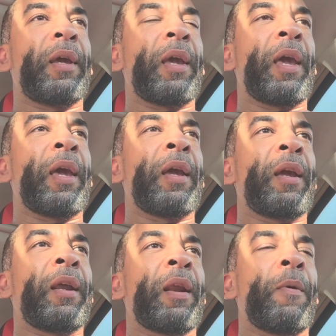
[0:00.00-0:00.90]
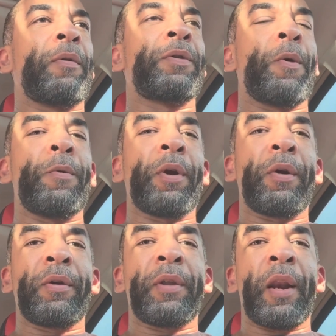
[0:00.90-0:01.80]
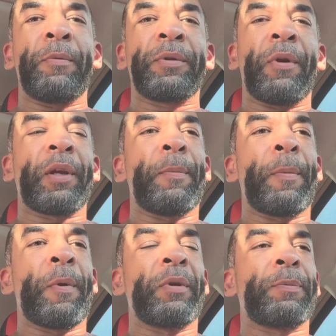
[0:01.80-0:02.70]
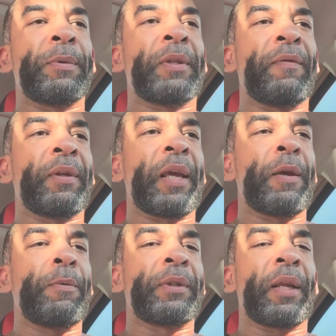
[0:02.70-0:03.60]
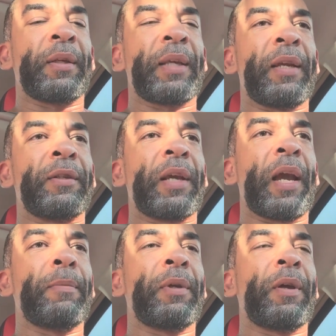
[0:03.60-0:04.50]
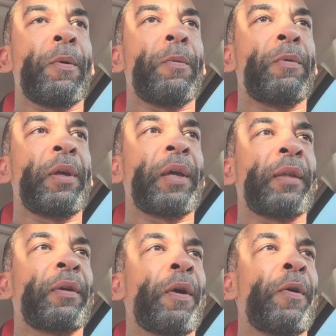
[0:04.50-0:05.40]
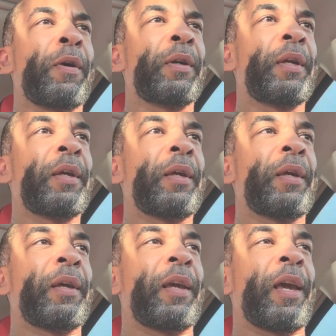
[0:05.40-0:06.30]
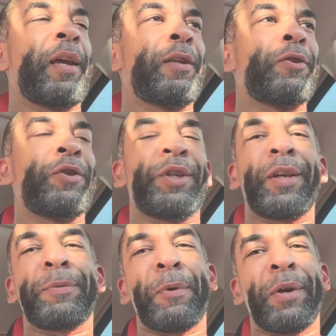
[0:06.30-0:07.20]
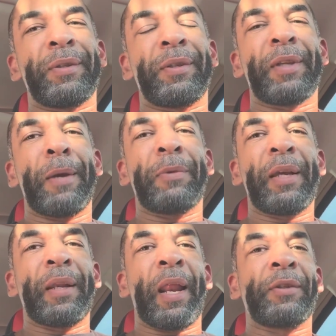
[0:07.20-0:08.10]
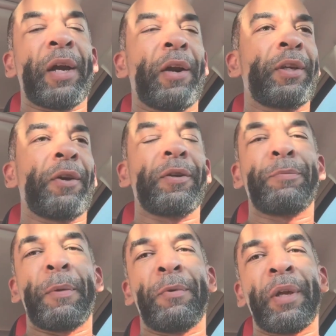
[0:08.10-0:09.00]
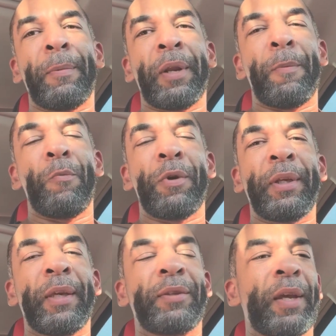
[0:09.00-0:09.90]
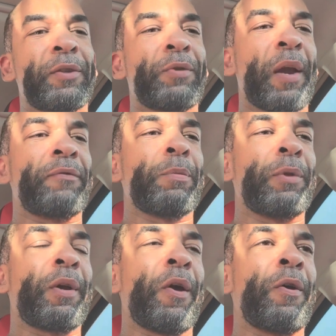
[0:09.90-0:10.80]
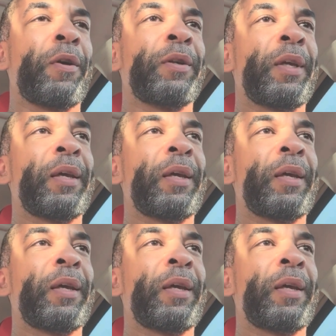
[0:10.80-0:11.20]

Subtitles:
and I told her that I was going to come up on a specific day. We set a date and time to go look at the car, and she experienced the same thing. A lot of tire kickers, people coming up wanting to get test drives from the car,